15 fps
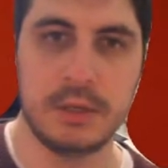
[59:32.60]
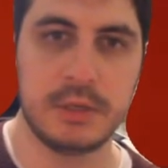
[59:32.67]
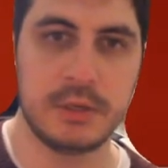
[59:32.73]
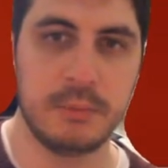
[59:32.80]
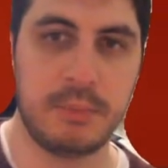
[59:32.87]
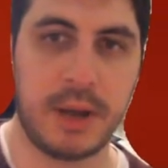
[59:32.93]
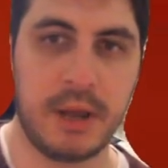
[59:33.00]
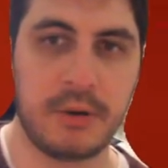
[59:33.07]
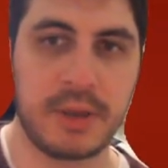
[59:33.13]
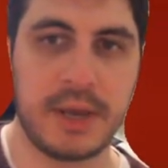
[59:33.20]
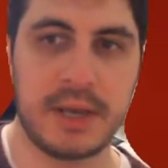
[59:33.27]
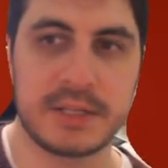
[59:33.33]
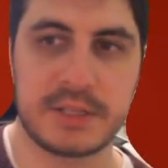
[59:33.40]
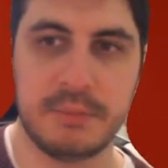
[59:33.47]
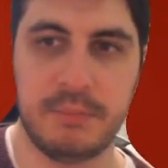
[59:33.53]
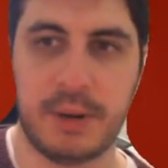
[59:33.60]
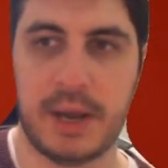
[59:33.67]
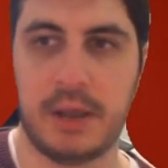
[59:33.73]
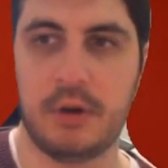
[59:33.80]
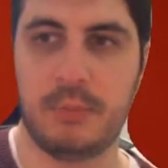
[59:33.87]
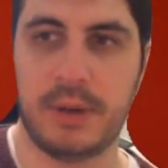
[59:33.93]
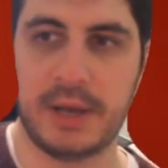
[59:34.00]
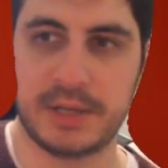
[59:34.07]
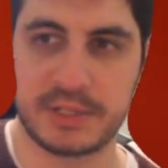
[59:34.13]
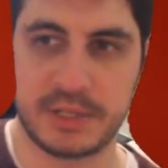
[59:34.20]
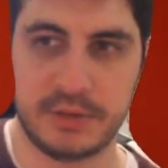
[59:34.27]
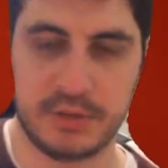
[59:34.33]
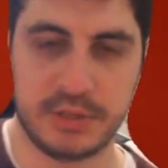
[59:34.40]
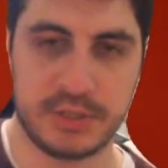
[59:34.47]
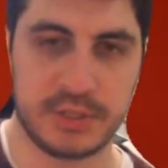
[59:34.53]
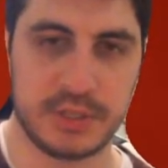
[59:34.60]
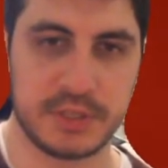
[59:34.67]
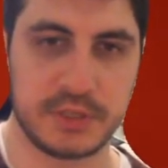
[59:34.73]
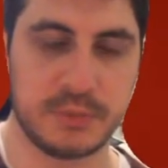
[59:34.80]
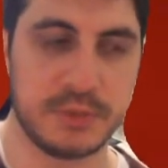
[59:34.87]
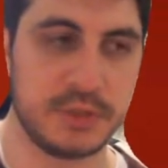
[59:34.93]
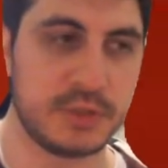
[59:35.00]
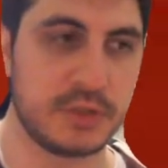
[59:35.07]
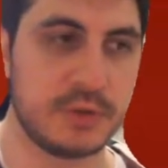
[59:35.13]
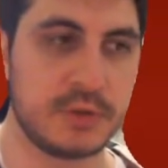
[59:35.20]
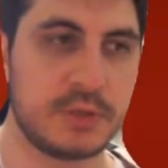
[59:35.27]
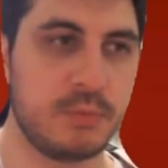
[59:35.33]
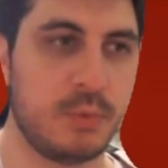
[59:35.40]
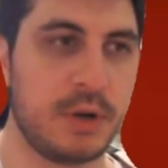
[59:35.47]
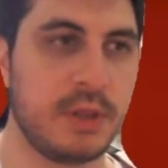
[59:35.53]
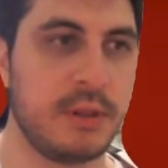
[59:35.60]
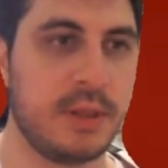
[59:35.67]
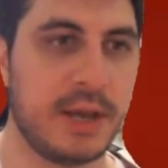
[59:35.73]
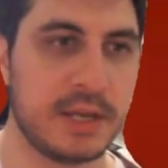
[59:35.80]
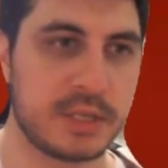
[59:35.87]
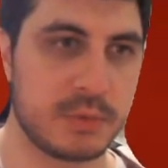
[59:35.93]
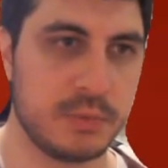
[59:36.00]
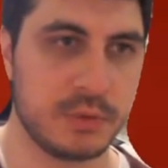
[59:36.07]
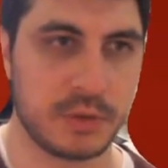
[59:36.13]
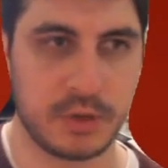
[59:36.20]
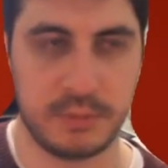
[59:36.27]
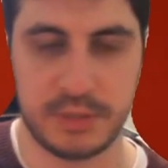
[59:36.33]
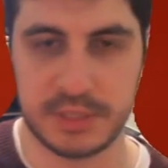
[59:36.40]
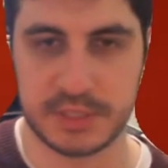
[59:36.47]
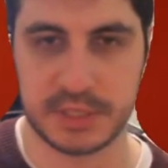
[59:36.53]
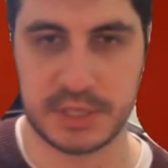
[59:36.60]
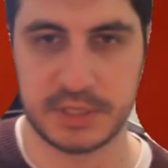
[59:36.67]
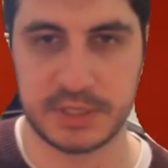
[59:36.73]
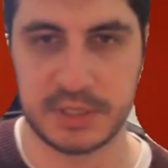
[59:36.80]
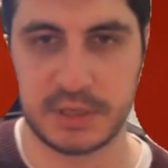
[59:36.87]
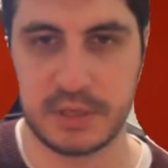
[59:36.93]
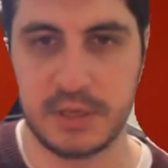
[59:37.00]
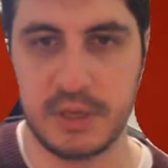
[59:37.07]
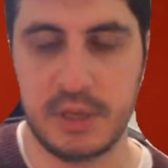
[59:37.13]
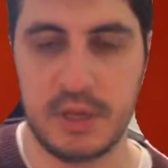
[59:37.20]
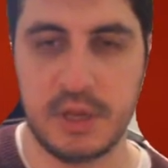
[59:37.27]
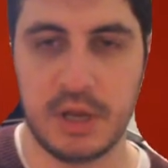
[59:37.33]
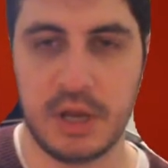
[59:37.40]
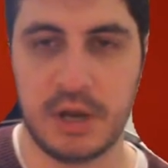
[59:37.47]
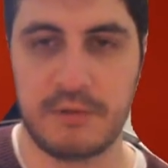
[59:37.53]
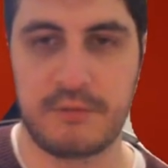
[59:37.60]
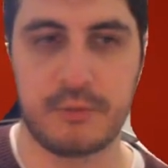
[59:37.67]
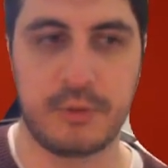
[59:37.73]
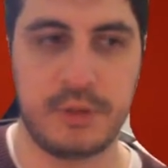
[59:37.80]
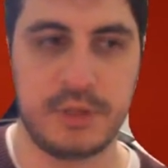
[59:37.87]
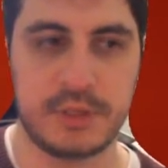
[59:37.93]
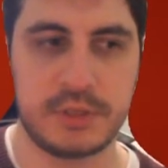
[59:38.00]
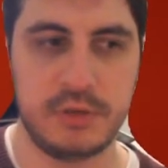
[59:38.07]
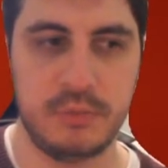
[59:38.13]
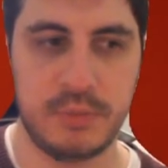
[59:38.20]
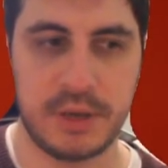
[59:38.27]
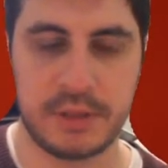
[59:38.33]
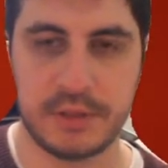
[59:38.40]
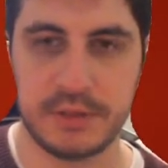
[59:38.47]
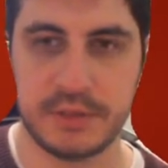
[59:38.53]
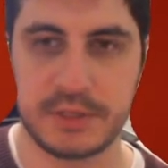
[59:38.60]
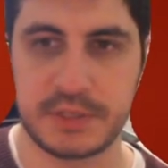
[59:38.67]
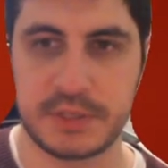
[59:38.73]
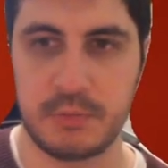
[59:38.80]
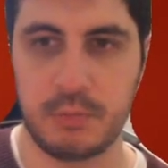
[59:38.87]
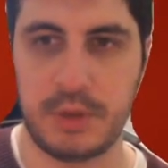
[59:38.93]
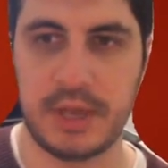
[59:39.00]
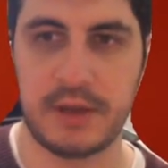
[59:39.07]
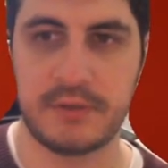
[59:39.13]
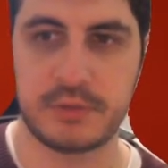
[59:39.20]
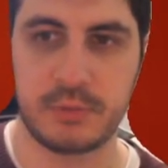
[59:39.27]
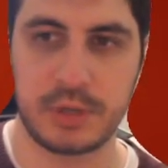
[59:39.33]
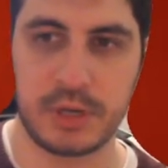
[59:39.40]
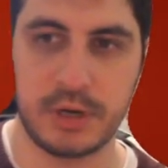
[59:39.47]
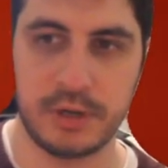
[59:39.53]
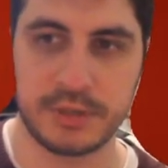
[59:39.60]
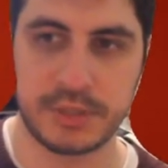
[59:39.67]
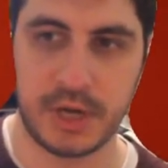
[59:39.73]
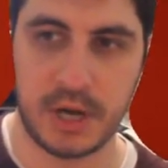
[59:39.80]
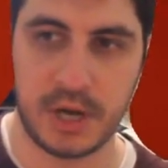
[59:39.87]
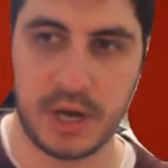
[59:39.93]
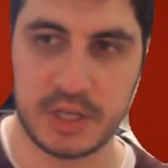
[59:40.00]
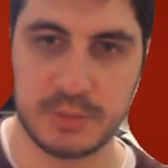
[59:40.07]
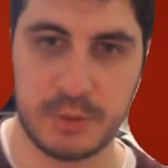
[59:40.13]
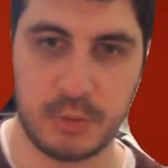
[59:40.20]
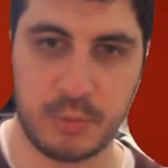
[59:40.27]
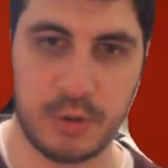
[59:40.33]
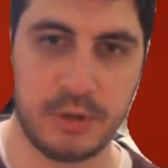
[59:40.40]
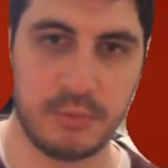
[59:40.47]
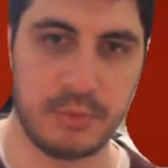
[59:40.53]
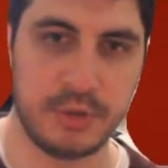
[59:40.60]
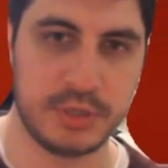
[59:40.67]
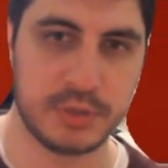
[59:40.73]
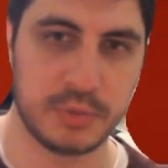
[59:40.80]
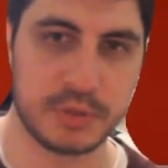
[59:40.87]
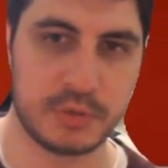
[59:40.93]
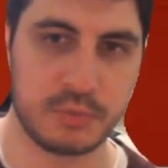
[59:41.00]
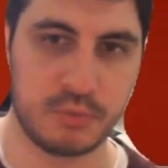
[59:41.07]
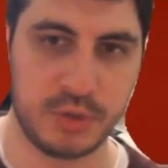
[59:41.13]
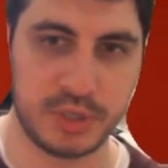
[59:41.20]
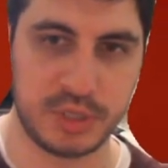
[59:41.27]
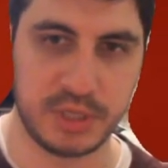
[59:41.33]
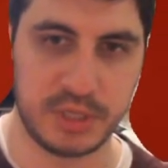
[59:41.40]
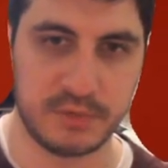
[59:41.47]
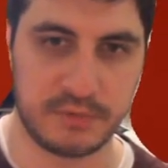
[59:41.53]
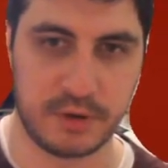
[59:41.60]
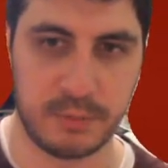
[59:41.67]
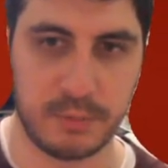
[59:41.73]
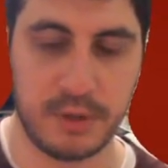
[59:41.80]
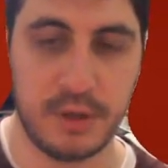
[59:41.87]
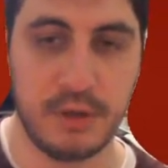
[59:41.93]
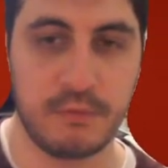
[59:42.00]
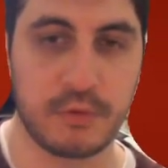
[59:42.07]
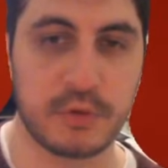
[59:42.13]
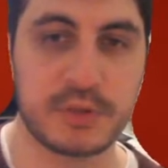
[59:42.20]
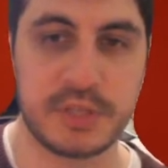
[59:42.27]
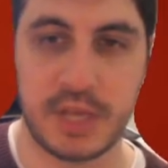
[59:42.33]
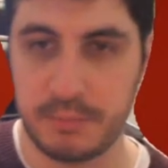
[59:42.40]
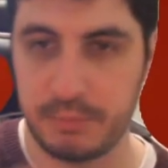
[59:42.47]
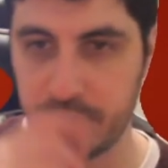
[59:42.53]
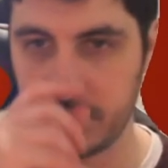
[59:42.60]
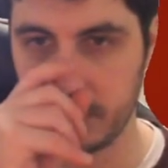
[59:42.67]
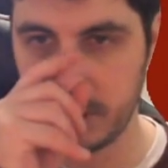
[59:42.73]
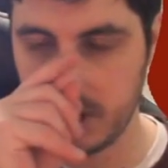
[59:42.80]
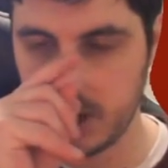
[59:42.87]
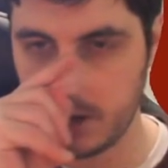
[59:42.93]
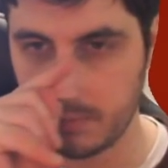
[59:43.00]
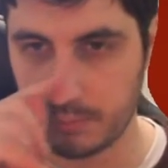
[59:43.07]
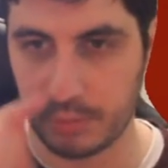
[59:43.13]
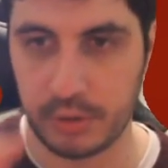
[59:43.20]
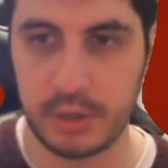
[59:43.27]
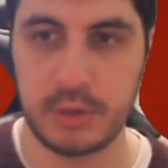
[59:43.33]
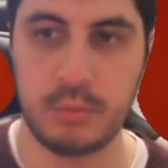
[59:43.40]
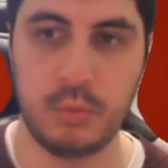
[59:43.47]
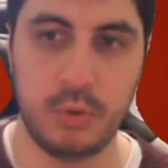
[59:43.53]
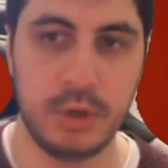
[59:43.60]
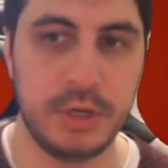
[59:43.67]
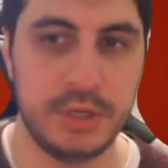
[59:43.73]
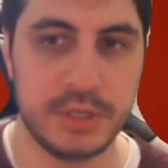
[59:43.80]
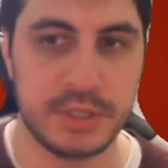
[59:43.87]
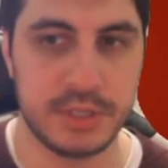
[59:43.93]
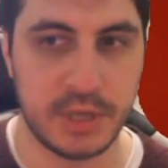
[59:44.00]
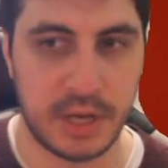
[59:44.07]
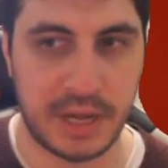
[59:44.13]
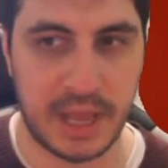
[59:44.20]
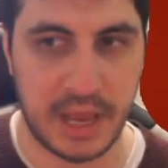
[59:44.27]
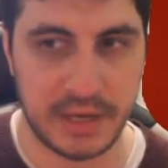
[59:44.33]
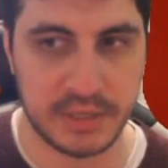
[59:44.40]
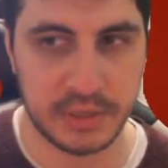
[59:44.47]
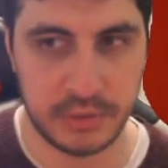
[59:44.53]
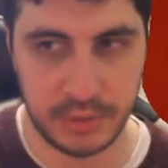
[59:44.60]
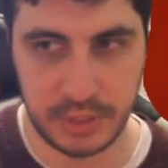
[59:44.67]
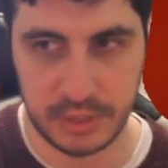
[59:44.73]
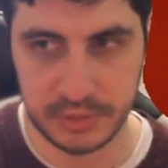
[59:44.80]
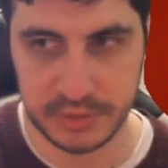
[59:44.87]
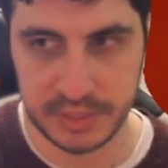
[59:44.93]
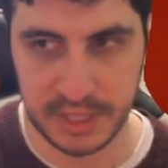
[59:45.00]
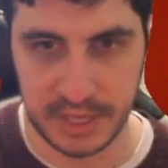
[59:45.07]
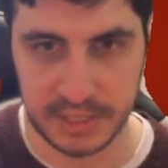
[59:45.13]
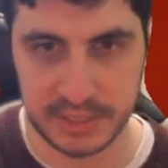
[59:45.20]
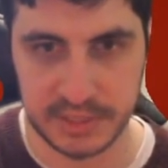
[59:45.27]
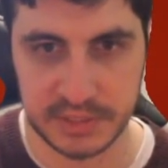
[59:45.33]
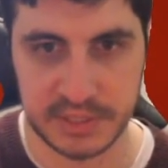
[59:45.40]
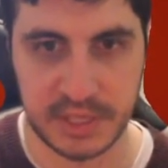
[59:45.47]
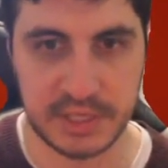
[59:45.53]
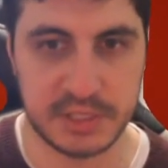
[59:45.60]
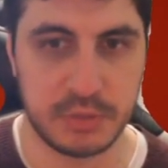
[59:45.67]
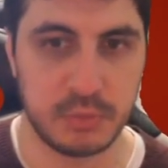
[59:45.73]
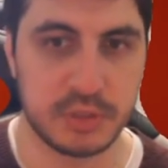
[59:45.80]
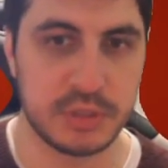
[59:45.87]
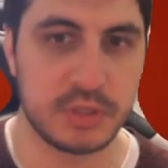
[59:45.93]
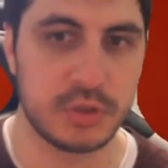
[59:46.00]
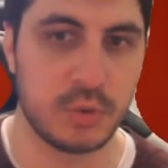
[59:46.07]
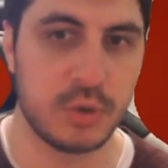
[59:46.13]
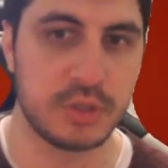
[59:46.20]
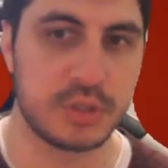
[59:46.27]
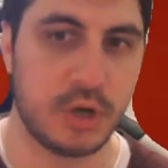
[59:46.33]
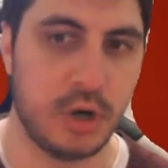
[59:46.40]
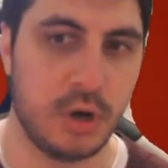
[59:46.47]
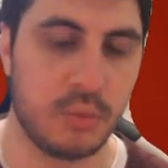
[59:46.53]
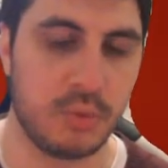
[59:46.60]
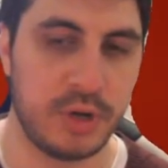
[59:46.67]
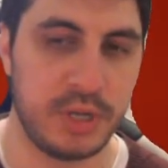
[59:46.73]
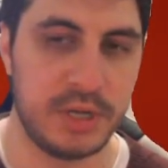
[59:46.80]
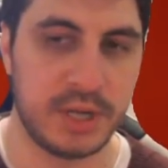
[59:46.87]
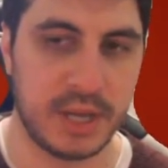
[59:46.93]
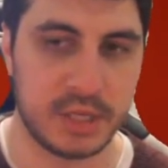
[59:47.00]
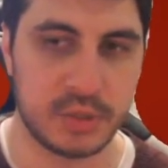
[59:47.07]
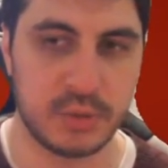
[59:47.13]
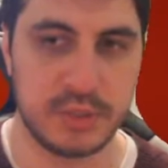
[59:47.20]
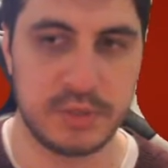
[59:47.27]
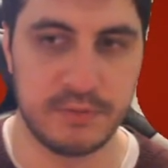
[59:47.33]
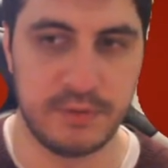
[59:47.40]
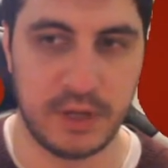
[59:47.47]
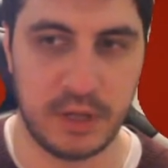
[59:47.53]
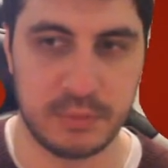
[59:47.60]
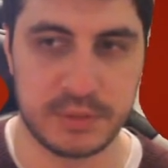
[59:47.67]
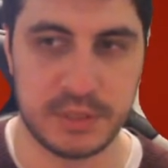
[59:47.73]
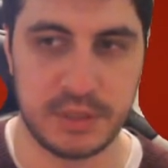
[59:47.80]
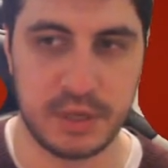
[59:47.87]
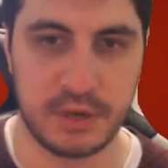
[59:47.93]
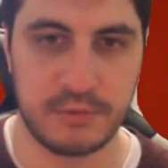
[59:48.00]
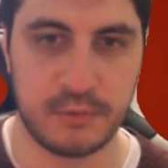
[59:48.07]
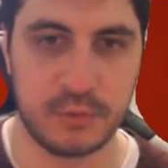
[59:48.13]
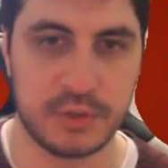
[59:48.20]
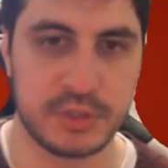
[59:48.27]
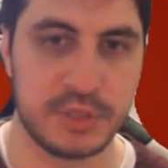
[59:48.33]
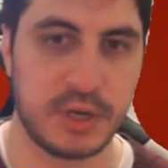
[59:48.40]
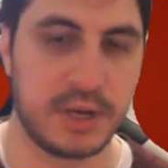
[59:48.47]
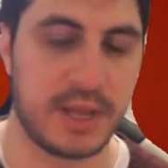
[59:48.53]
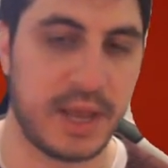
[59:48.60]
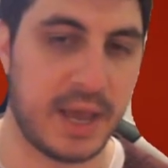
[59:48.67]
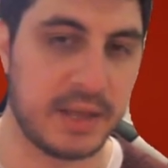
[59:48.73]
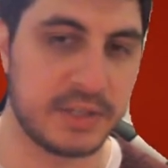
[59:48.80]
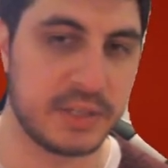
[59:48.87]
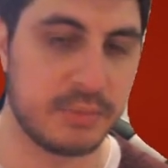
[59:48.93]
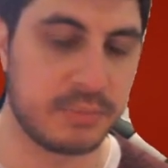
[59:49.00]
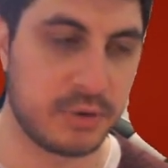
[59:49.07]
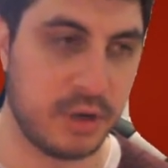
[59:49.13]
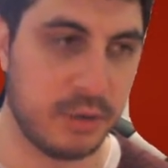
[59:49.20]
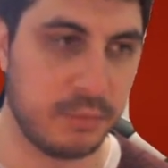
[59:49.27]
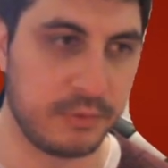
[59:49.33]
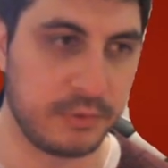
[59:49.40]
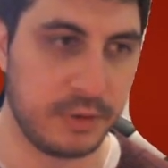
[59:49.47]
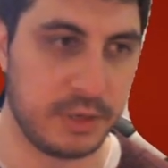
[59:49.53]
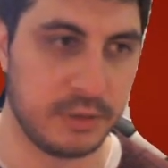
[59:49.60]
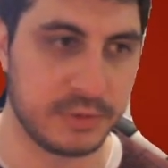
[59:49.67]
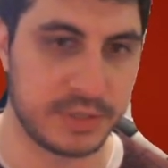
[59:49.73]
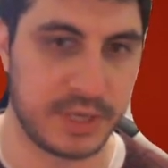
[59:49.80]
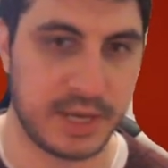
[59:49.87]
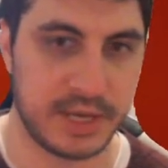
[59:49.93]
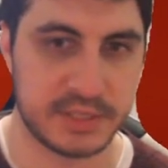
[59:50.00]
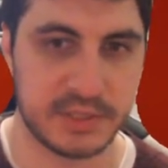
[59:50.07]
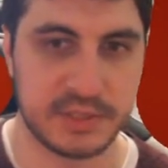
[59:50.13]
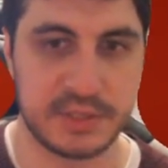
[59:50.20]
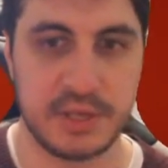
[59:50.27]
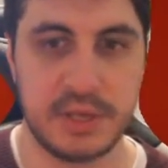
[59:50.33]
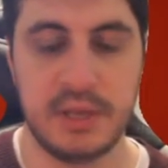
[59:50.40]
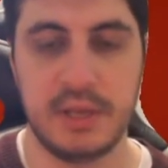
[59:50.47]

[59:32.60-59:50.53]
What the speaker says: Biogas and biomass energy systems. These are one of the last ones we're going to be discussing. For these two methods, we have to recall talks about where the resource originates from. For example, burning wood does not add to greenhouse gases as it was a source already naturally developed and therefore does not add to the problem of greenhouse gases.